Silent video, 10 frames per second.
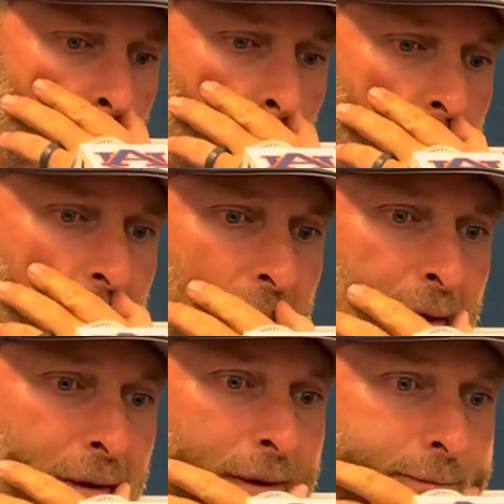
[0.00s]
And
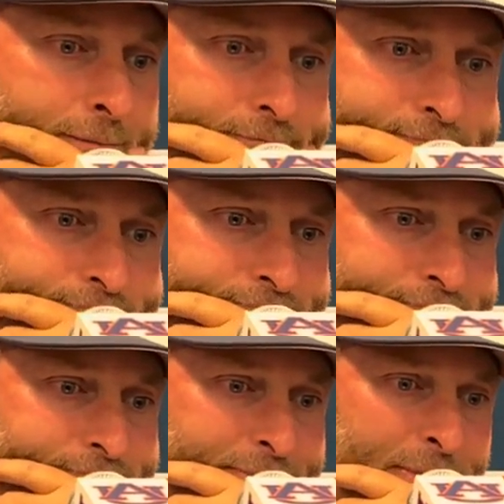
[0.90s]
then,
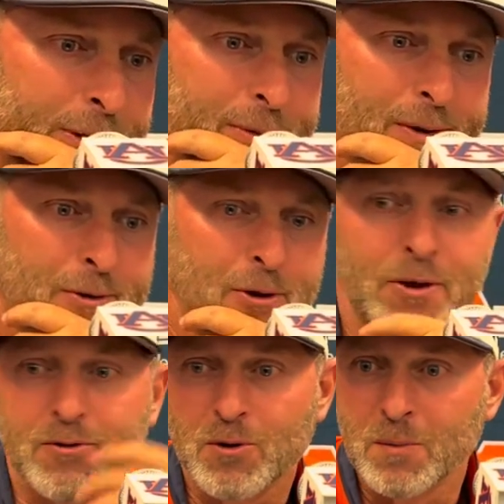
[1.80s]
I don't know, you
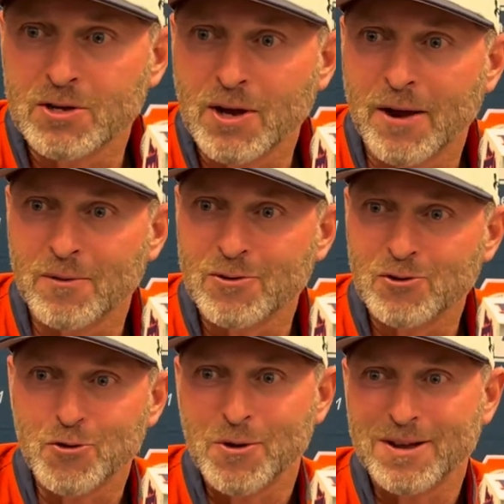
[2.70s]
hear so much out on the
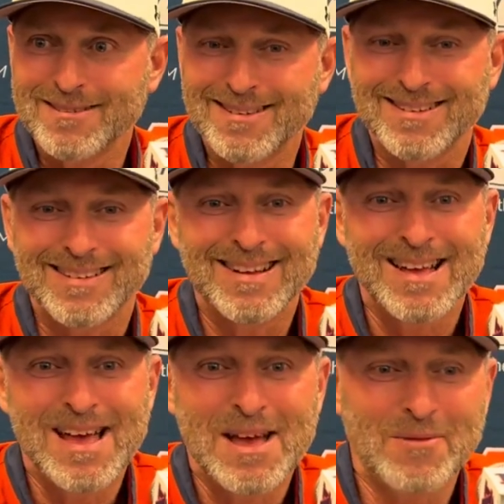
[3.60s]
street
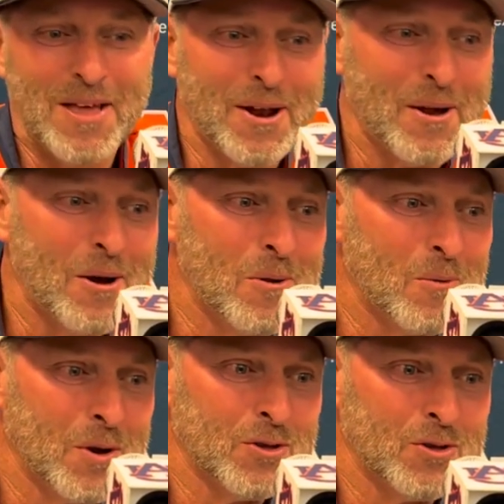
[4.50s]
that
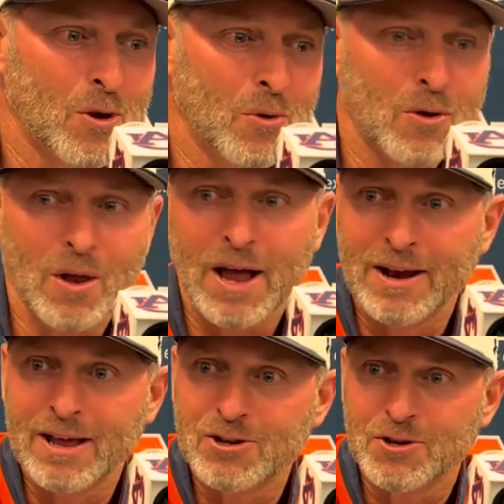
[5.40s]
what is this going to look like
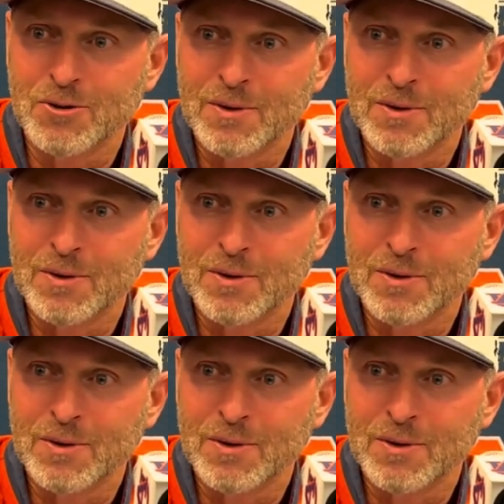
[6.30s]
next year?